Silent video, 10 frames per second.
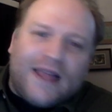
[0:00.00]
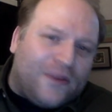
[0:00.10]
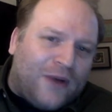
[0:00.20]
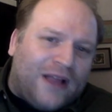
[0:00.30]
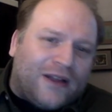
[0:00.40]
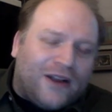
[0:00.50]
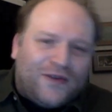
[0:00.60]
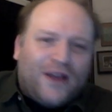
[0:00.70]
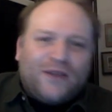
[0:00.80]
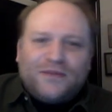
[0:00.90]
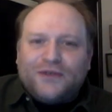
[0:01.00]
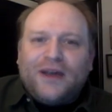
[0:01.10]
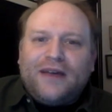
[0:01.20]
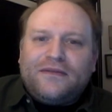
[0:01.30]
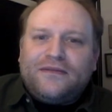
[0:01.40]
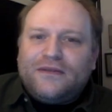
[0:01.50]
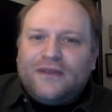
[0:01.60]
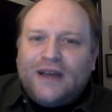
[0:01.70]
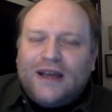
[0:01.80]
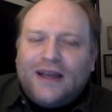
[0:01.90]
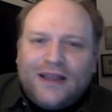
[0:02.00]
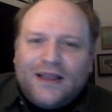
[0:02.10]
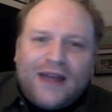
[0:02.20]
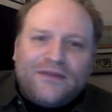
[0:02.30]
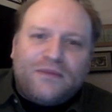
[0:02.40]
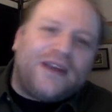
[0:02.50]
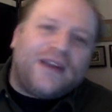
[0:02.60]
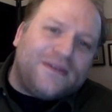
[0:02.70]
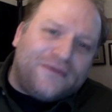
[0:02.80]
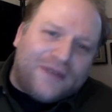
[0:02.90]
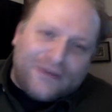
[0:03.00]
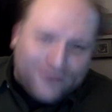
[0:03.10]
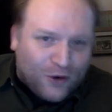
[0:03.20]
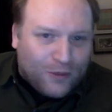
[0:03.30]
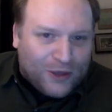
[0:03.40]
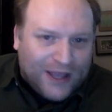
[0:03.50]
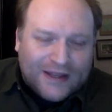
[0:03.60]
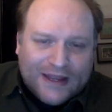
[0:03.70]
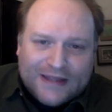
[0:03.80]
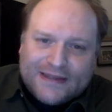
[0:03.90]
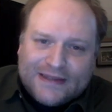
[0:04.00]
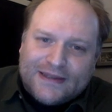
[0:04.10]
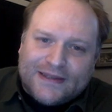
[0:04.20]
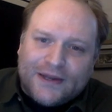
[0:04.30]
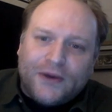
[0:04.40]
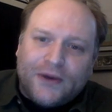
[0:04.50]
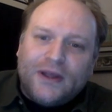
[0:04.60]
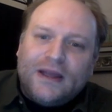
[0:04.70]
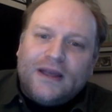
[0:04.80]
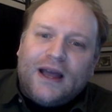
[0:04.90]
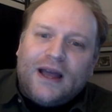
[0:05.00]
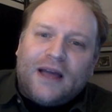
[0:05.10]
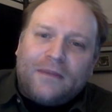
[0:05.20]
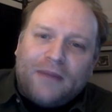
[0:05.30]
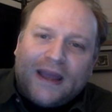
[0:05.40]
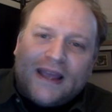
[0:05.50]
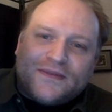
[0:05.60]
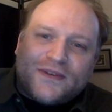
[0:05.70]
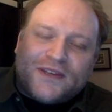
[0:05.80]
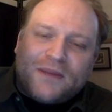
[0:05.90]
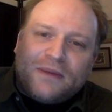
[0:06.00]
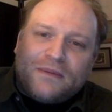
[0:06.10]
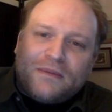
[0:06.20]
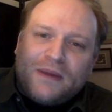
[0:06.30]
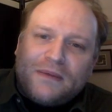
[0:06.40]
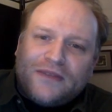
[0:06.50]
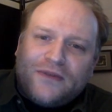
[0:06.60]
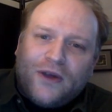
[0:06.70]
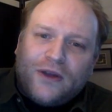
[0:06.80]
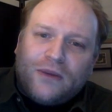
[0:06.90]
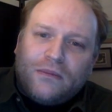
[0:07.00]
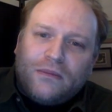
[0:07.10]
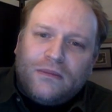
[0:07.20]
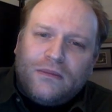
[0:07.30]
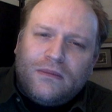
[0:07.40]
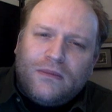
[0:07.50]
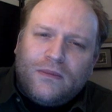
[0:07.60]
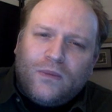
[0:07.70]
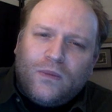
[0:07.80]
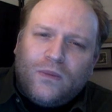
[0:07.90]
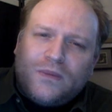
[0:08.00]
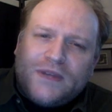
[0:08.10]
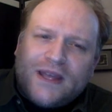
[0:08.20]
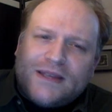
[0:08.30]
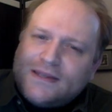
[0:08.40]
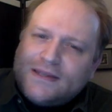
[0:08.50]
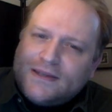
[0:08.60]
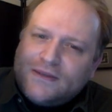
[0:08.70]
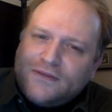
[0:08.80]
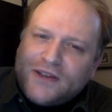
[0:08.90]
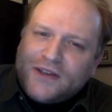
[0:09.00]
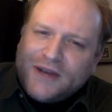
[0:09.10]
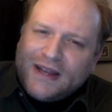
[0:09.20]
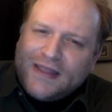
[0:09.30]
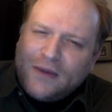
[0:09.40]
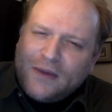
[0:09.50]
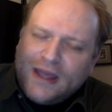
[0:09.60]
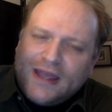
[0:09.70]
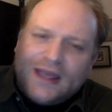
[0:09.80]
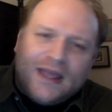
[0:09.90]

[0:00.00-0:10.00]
the Wildcards volumes do have a lot of impressive formal elegance, so I guess for some people maybe this volume does frustrate in that way.